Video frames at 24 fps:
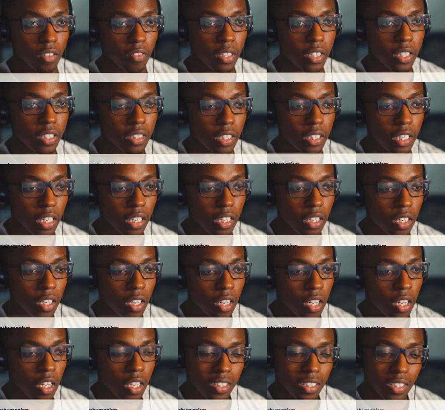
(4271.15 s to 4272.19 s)
Some people,
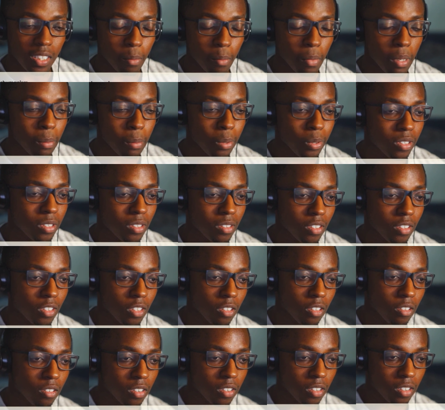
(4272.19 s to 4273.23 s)
compare it
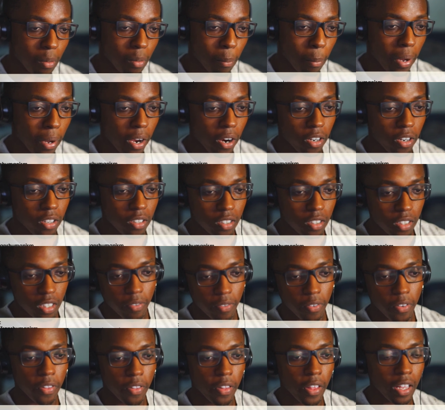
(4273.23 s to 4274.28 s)
to different things.
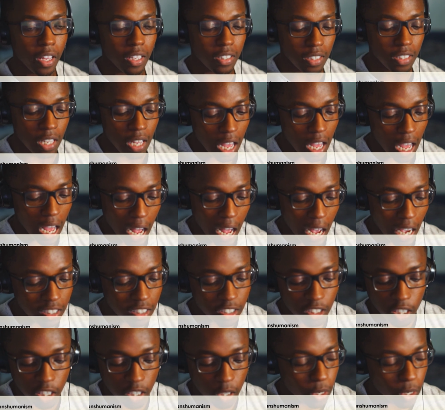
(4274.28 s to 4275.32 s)
I start questioning
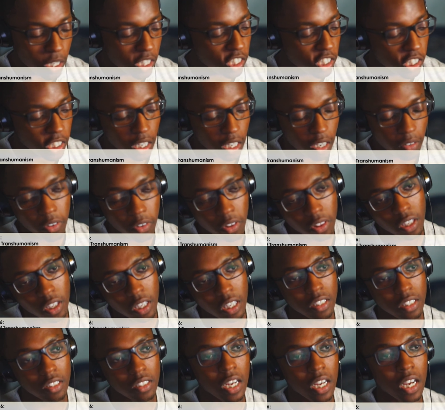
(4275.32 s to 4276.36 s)
everything at times.
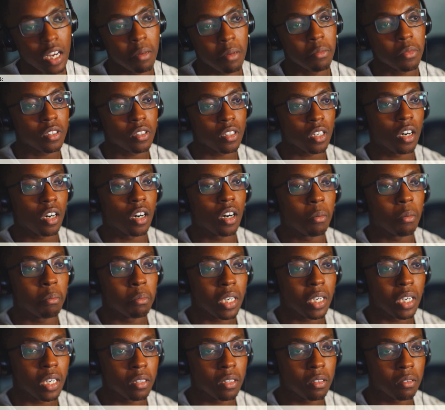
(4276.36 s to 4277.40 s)
And
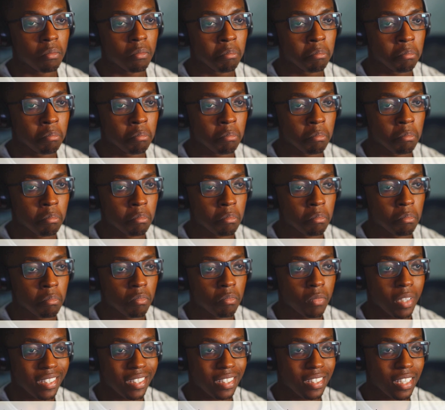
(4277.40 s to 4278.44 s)
they say
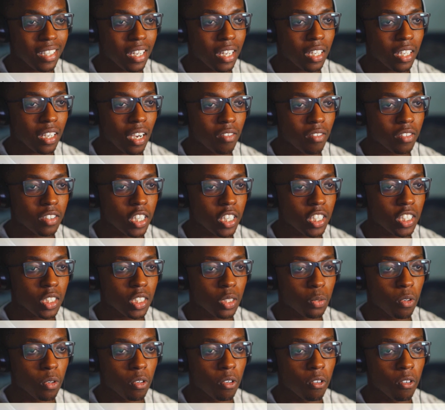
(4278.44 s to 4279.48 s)
conversations will
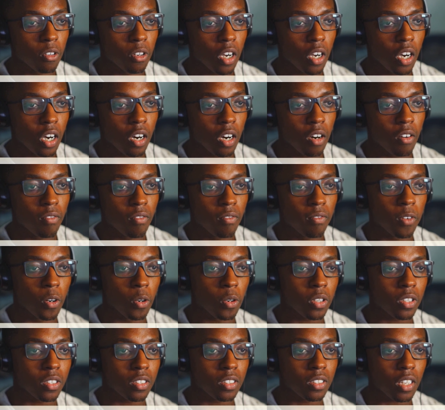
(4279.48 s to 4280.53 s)
focus on our
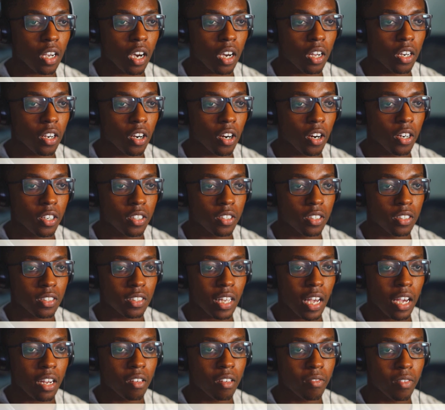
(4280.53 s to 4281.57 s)
societal values
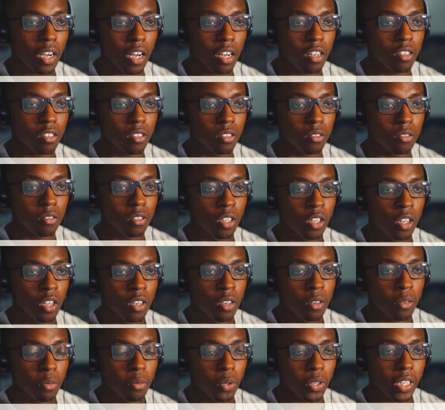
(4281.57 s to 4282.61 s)
will gain a
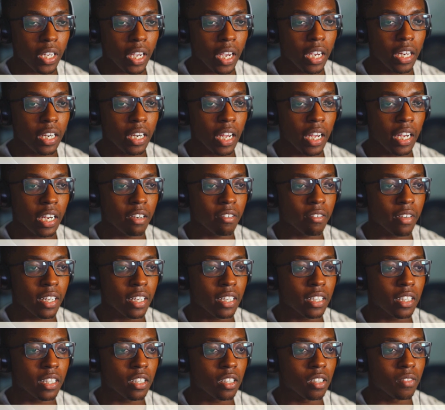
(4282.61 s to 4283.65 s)
great deal of
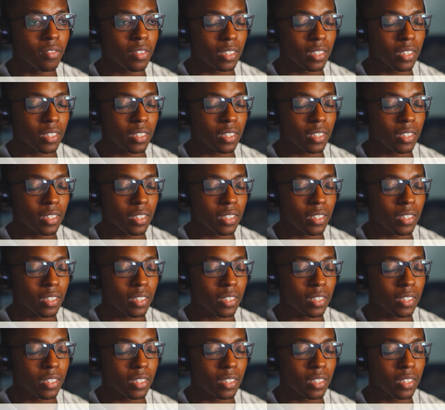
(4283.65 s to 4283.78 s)
attention.